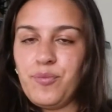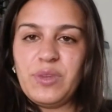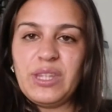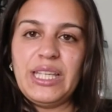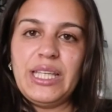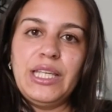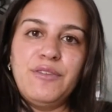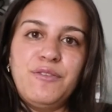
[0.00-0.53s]

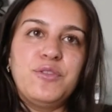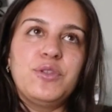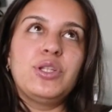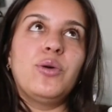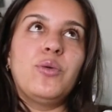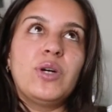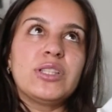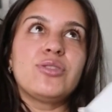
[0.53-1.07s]
If you
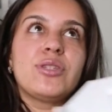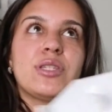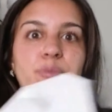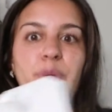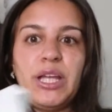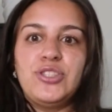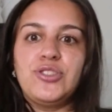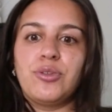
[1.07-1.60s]
don't want to
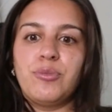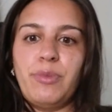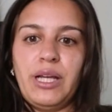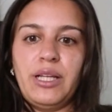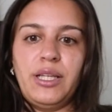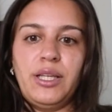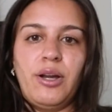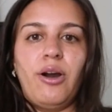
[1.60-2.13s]
spend your
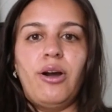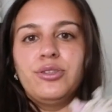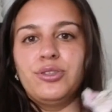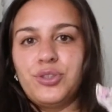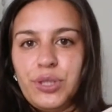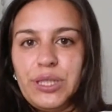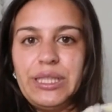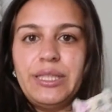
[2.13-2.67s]
money on
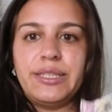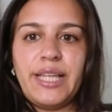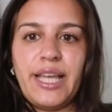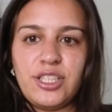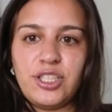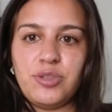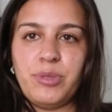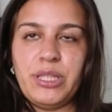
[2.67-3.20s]
drill
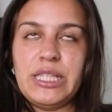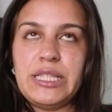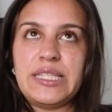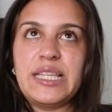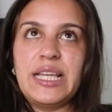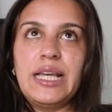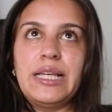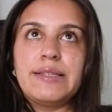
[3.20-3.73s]
attachments,
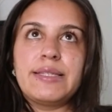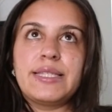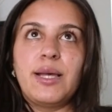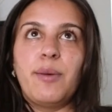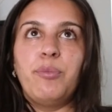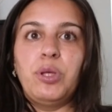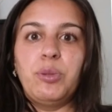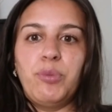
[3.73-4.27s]

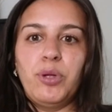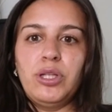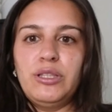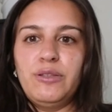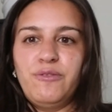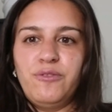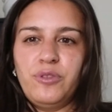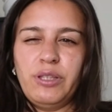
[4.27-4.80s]
some people
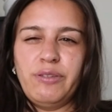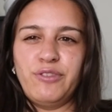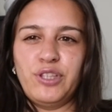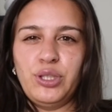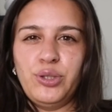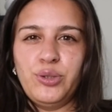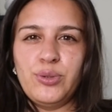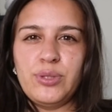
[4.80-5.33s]
even
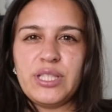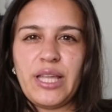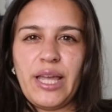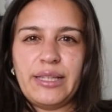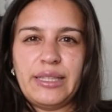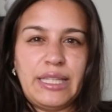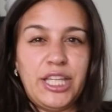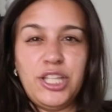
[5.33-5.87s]
use like
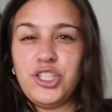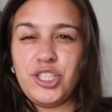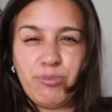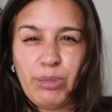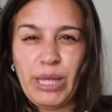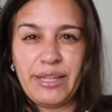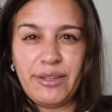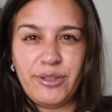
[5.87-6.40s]
the kitchen
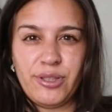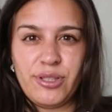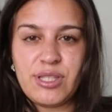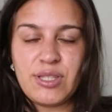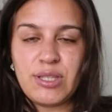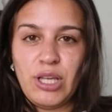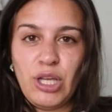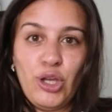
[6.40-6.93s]

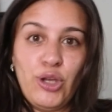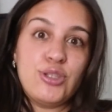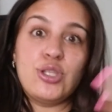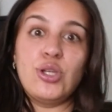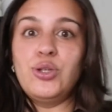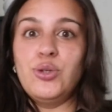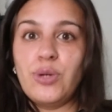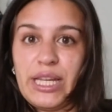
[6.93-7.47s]
blenders.
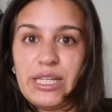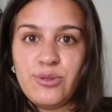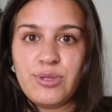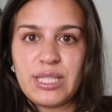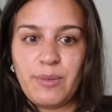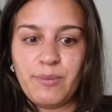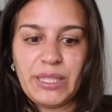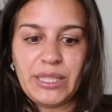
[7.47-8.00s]
So you can use
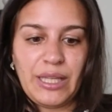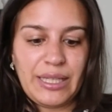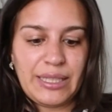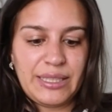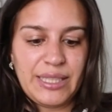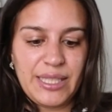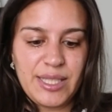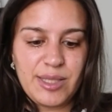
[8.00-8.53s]
something like
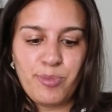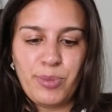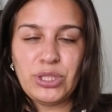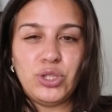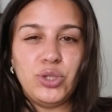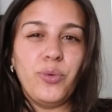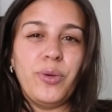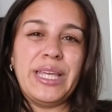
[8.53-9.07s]
this,
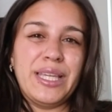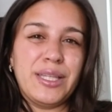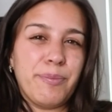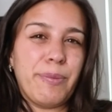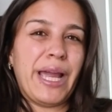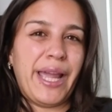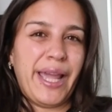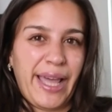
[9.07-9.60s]
but doing it
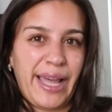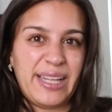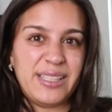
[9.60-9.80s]
by hand,